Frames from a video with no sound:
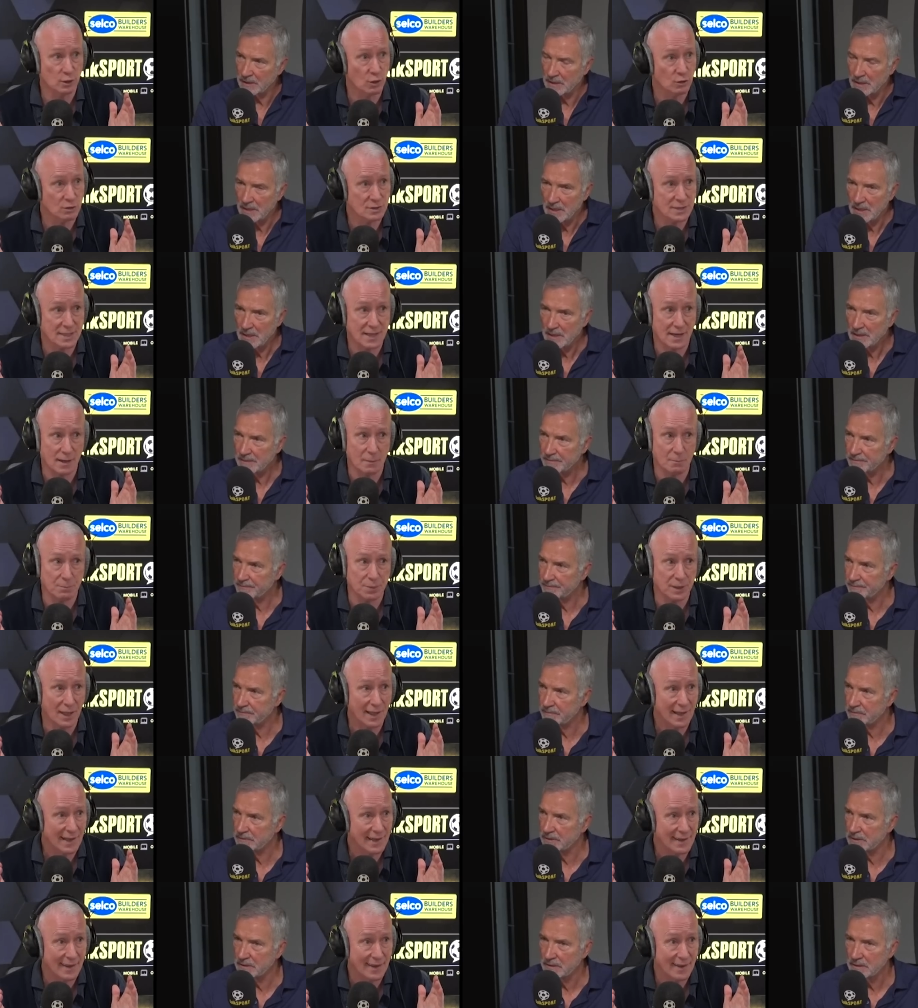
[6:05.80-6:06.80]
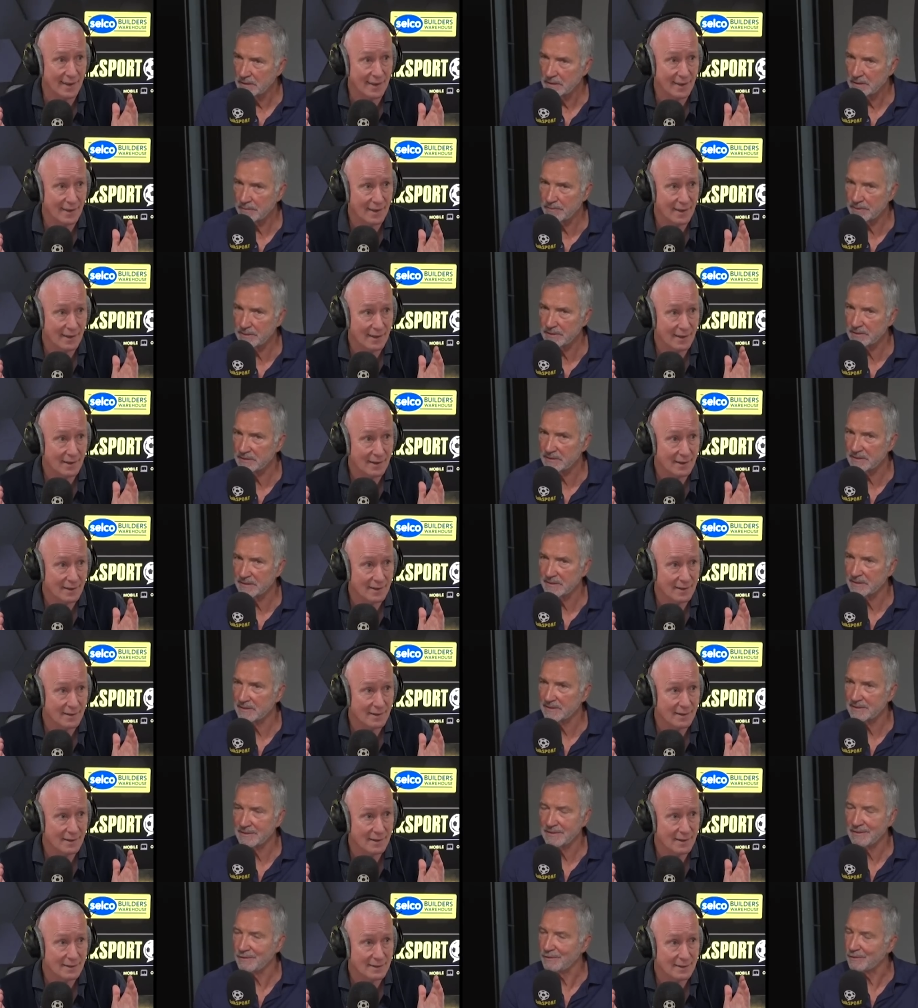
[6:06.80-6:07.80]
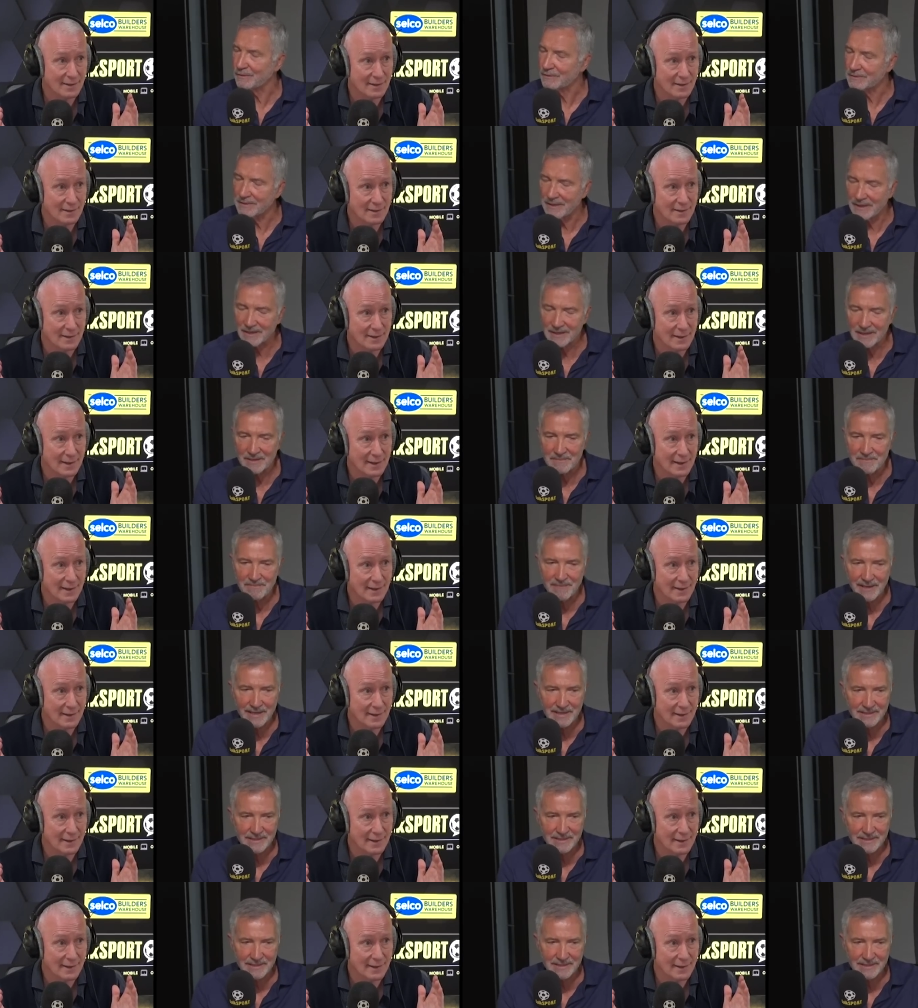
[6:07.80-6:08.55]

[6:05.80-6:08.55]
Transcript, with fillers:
Speaker 1: of a long-term plan. No, I come